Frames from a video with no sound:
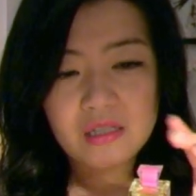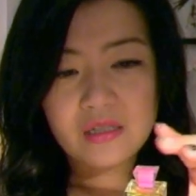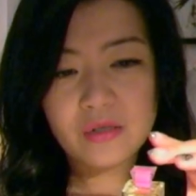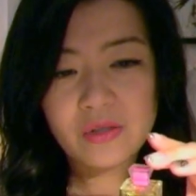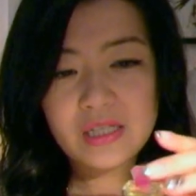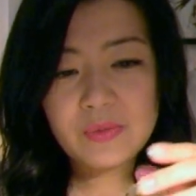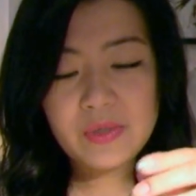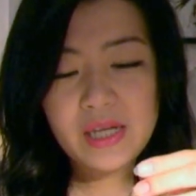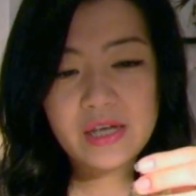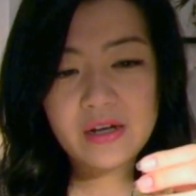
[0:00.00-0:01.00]
So this
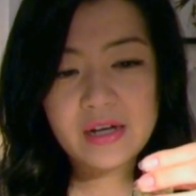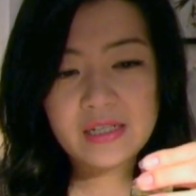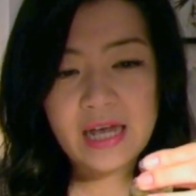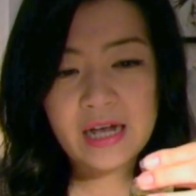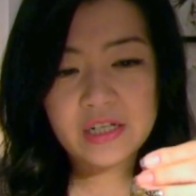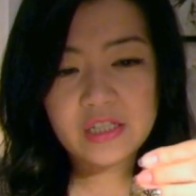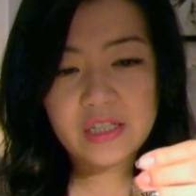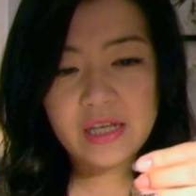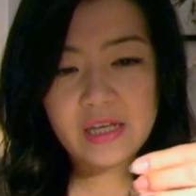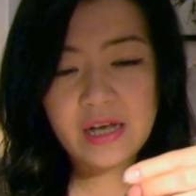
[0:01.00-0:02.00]
one here is
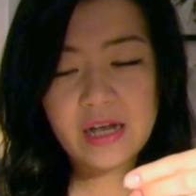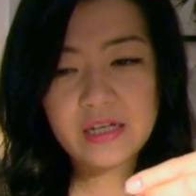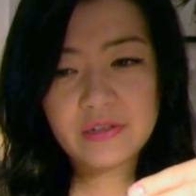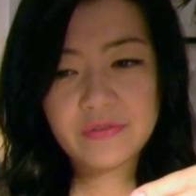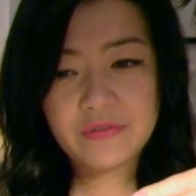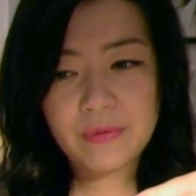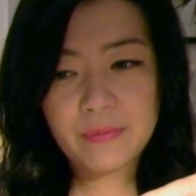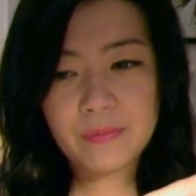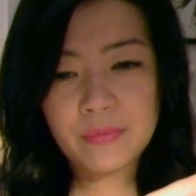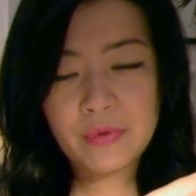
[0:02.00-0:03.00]
actually kind of
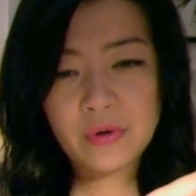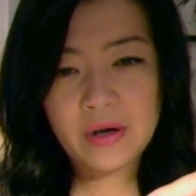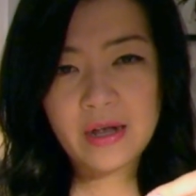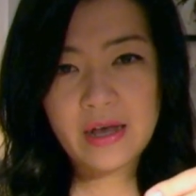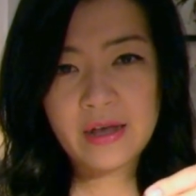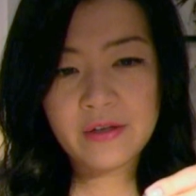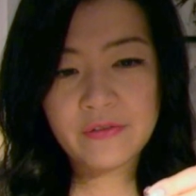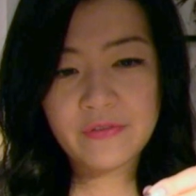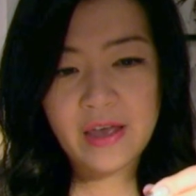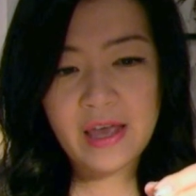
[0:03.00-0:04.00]
more
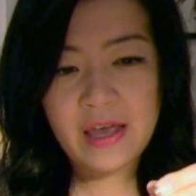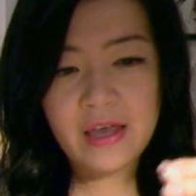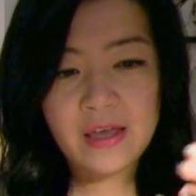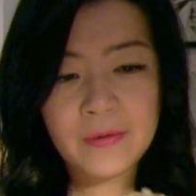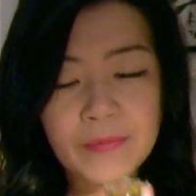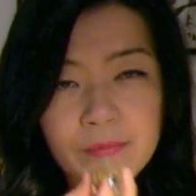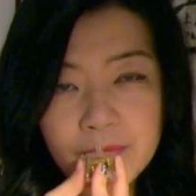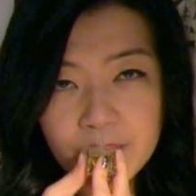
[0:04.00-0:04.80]
of a,